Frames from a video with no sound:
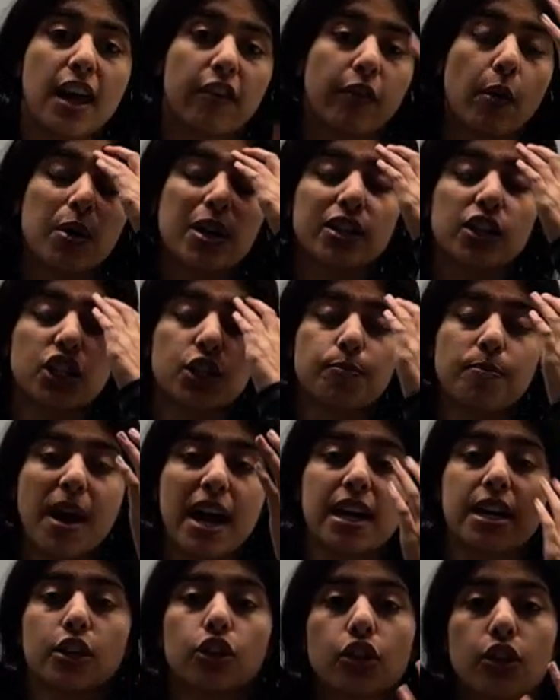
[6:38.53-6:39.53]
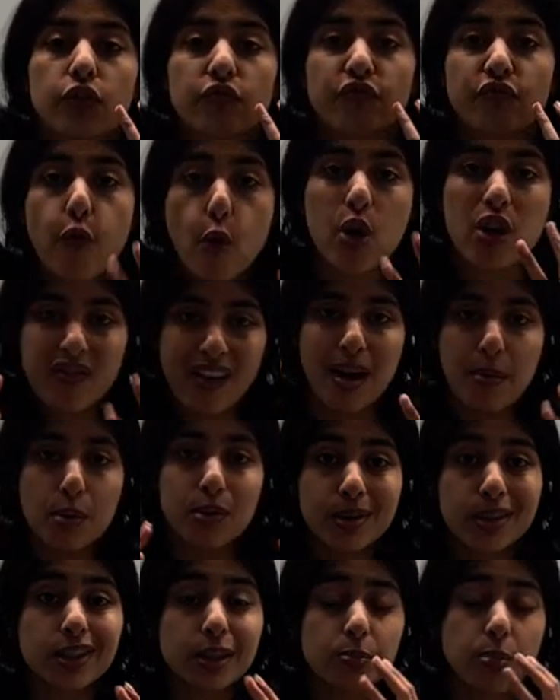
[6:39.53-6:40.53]
if I would have just spent 45
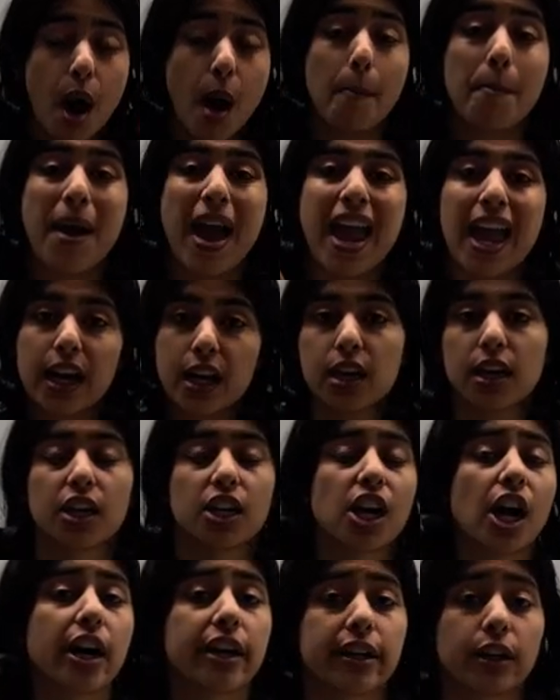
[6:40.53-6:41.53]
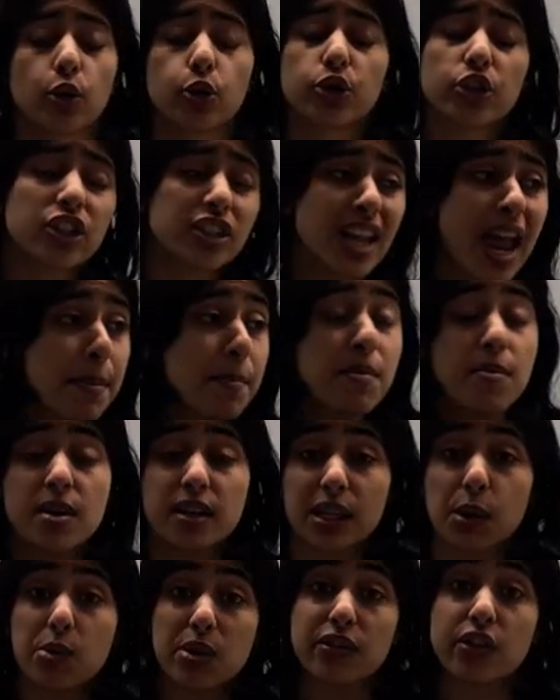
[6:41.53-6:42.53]
minutes on problem A, I could have gotten it. Or just 10
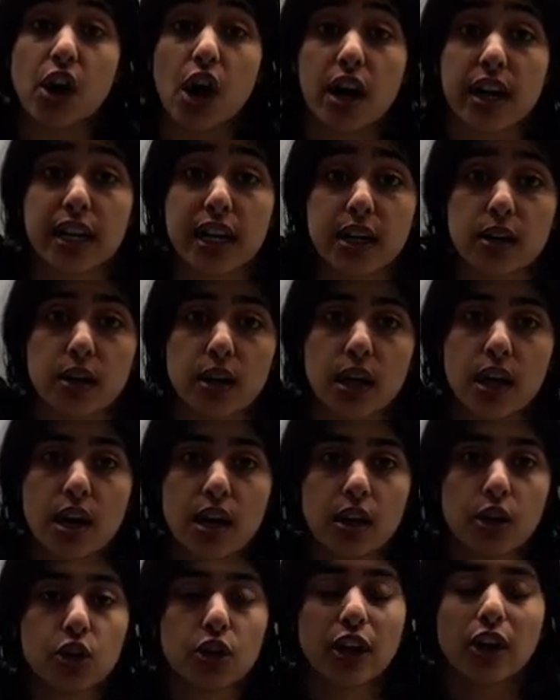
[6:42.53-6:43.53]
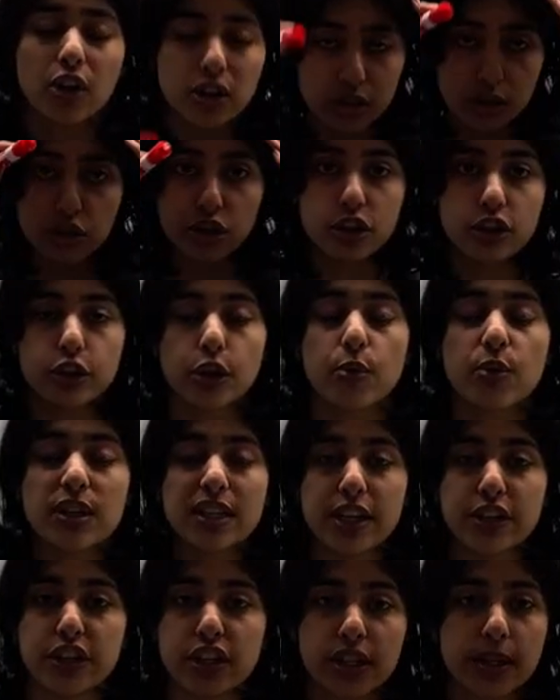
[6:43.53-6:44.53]
minutes, I would have gotten it. Because like, oh, this is so
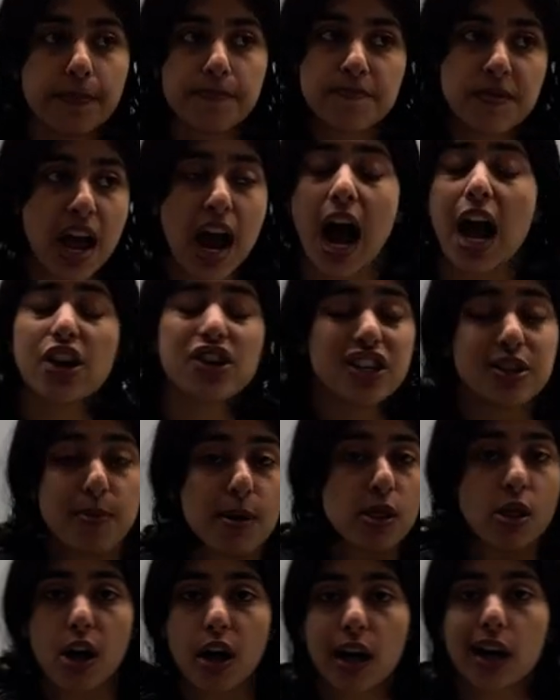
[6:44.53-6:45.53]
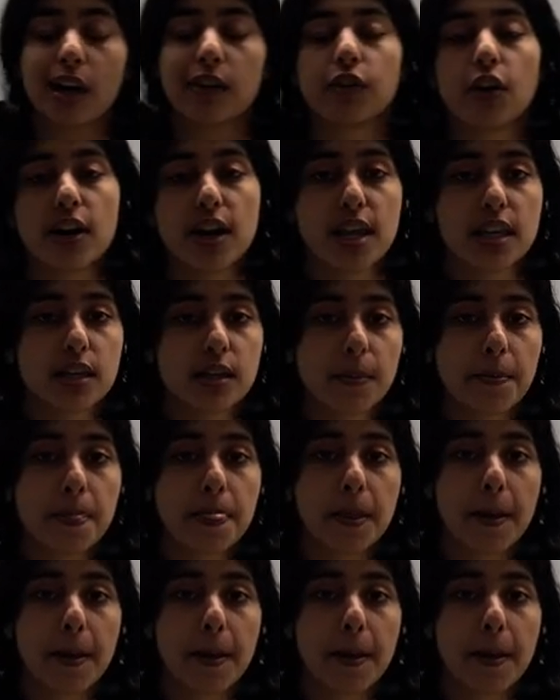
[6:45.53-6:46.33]
easy, I just, I just spent long enough on it.